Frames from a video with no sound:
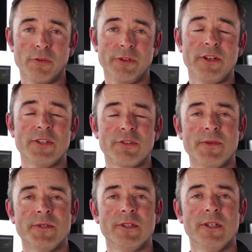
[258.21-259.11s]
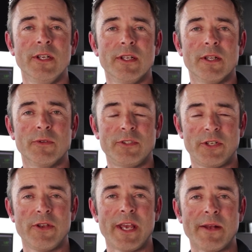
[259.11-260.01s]
or in the description that will
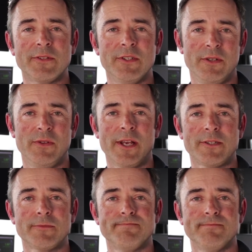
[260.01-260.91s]
show you how to do that.